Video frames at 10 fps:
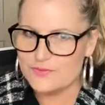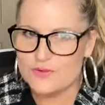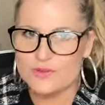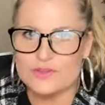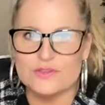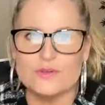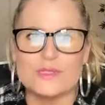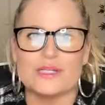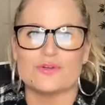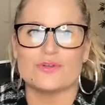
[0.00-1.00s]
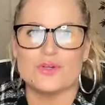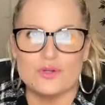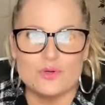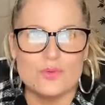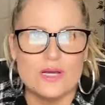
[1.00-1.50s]
For those of you that are
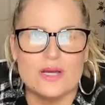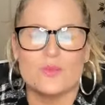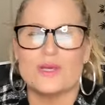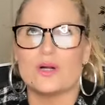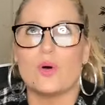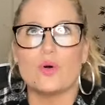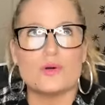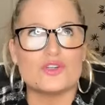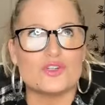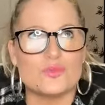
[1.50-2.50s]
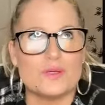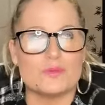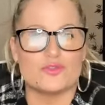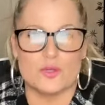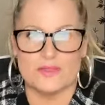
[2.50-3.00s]
new, we had a whole bunch of new people
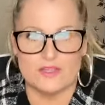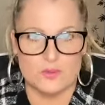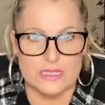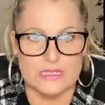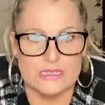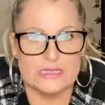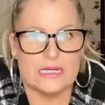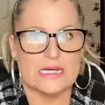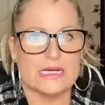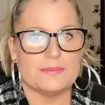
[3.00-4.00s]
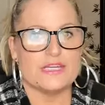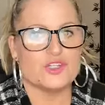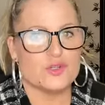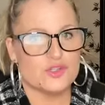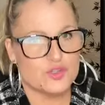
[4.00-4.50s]
join last week. And
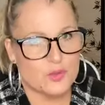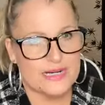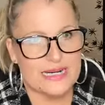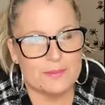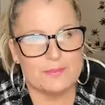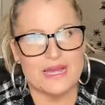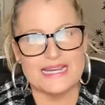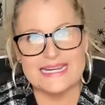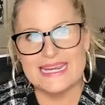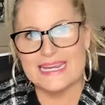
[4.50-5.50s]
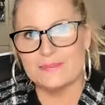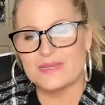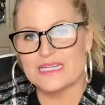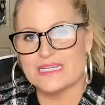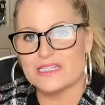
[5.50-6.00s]
just joining, my name
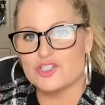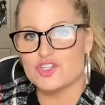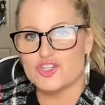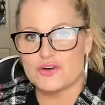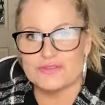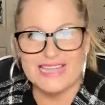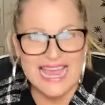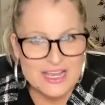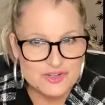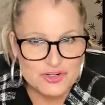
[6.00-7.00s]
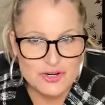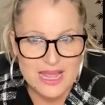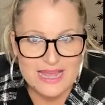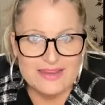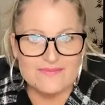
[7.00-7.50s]
is Cheryl Hazer.
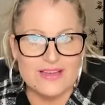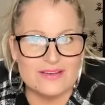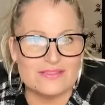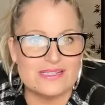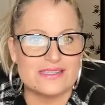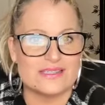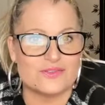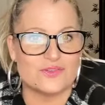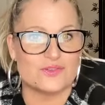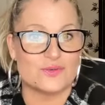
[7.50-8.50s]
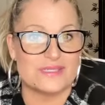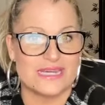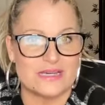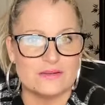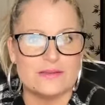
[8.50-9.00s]
I founded Sisters Who
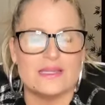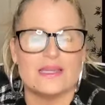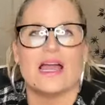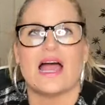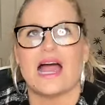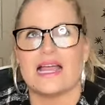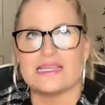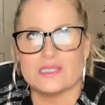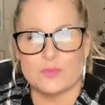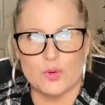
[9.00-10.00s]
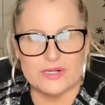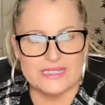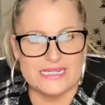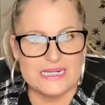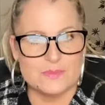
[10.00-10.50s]
Scale. I support
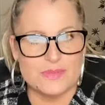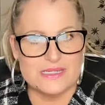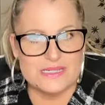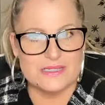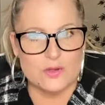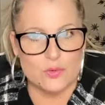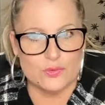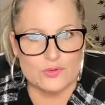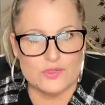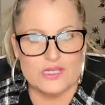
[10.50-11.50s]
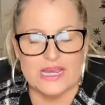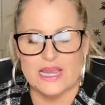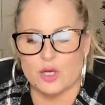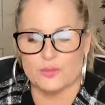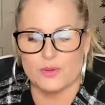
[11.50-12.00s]
cleaning business owners. I
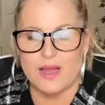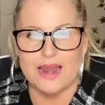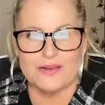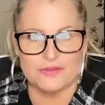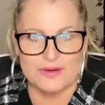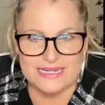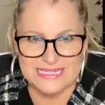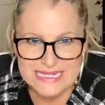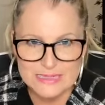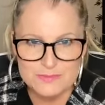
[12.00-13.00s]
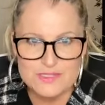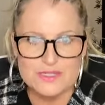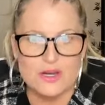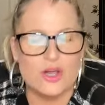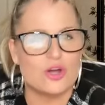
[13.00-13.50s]
help you hire the right teams,
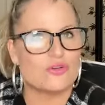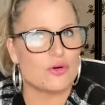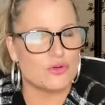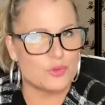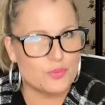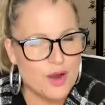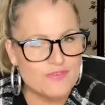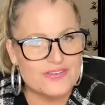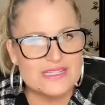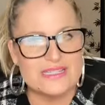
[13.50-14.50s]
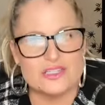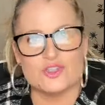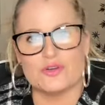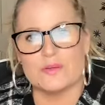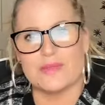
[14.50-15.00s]
grow your profits,
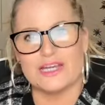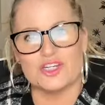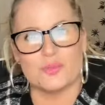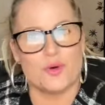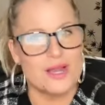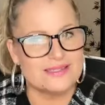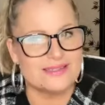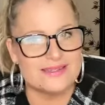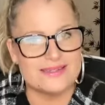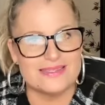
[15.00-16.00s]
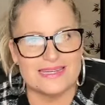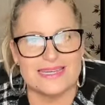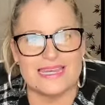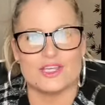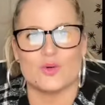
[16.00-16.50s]
streamline your processes that can
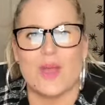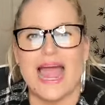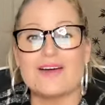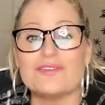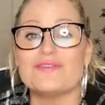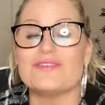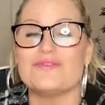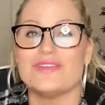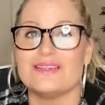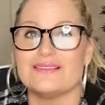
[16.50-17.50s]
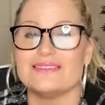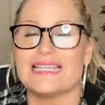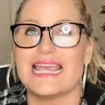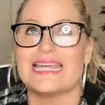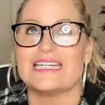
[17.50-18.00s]
get you out of the field
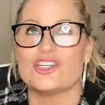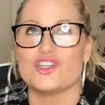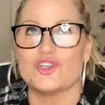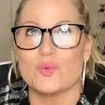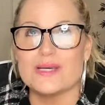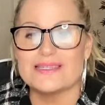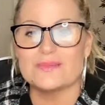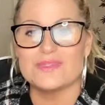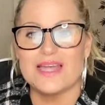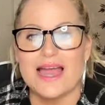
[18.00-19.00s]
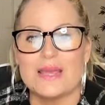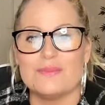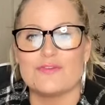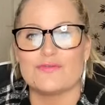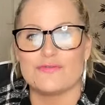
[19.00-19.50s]
and enjoy some time
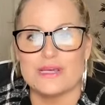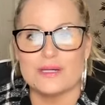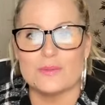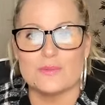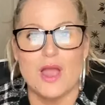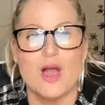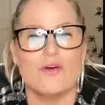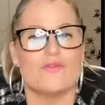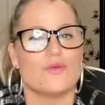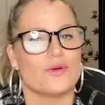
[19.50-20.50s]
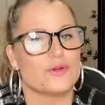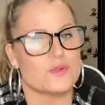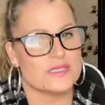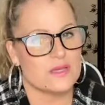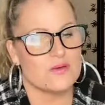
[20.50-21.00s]
freedom for
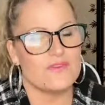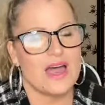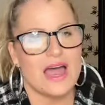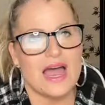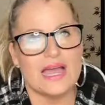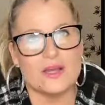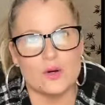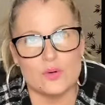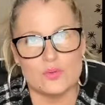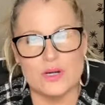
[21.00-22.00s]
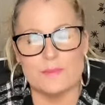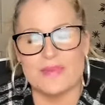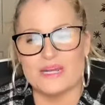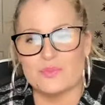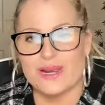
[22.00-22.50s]
yourself. I own
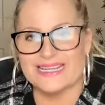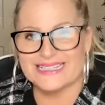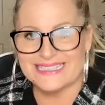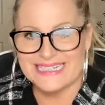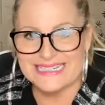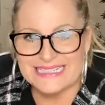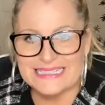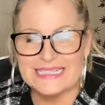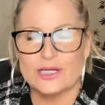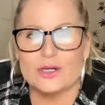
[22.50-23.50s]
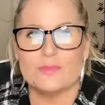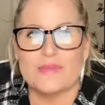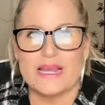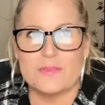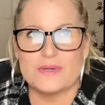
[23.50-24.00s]
Made Bright Cleaning. My
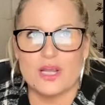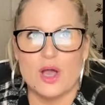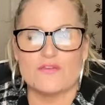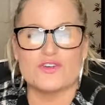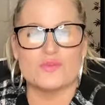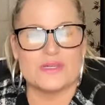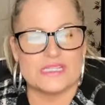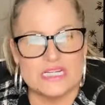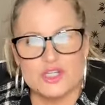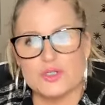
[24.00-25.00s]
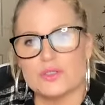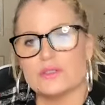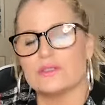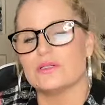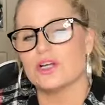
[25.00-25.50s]
company offers residential,
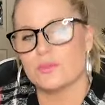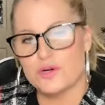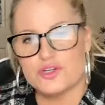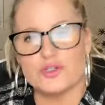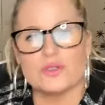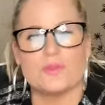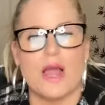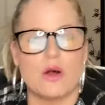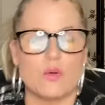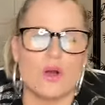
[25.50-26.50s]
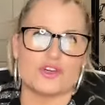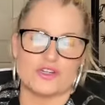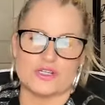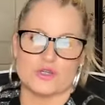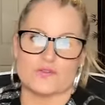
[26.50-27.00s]
commercial, power
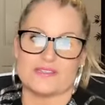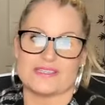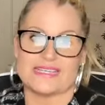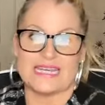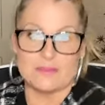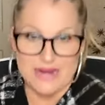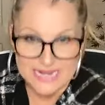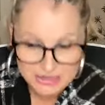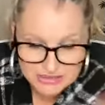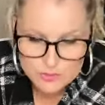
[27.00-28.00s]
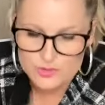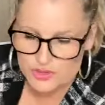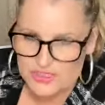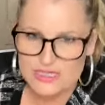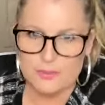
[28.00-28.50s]
washing services in my area, which
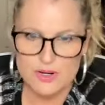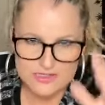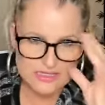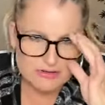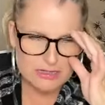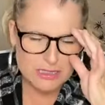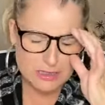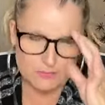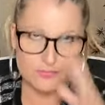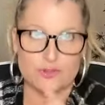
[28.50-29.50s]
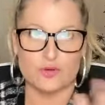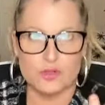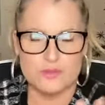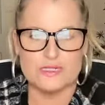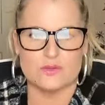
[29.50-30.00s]
is in the Boston area. I'm 30
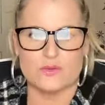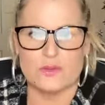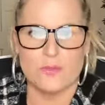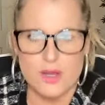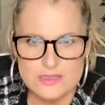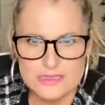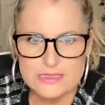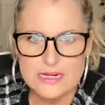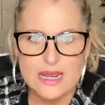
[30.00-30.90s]
minutes north of Boston.